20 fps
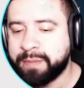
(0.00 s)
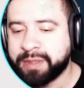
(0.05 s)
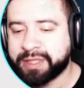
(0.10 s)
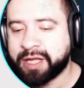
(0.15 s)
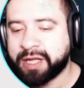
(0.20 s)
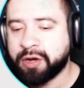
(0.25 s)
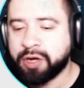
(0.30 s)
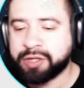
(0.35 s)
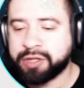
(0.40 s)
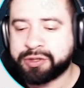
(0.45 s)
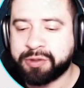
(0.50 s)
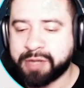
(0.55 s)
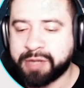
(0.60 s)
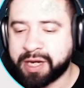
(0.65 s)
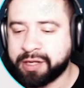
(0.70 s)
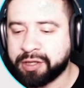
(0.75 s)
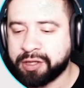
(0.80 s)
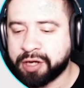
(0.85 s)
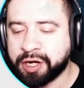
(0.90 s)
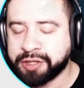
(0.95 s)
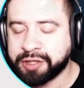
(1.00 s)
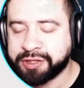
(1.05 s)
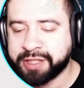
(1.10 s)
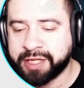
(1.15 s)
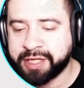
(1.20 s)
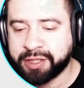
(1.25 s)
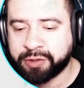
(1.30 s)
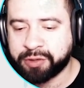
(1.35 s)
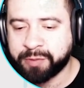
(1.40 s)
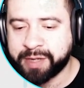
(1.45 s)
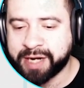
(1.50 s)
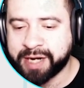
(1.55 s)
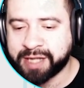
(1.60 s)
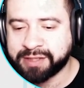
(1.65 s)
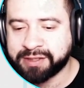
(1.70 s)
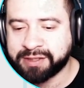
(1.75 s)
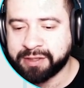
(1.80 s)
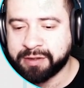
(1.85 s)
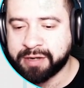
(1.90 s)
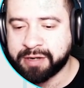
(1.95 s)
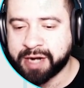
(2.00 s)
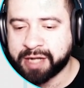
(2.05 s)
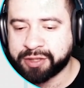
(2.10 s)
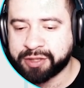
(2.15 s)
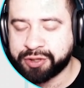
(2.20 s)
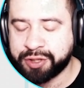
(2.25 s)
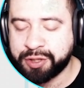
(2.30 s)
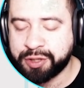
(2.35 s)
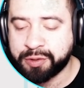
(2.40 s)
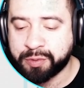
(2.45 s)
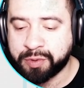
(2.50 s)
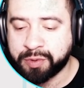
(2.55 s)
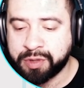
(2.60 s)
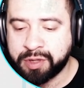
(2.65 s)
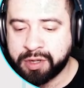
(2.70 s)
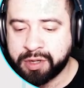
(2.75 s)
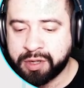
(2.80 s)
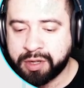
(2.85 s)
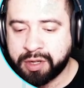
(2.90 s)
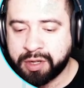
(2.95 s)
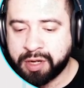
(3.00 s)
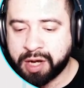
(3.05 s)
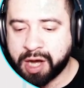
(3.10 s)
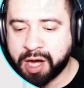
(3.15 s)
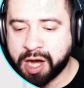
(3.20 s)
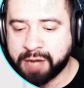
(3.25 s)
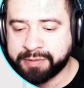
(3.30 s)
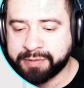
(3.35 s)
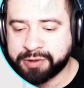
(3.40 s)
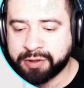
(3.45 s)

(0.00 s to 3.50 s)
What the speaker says: but they also enlarged it in 3.0.2.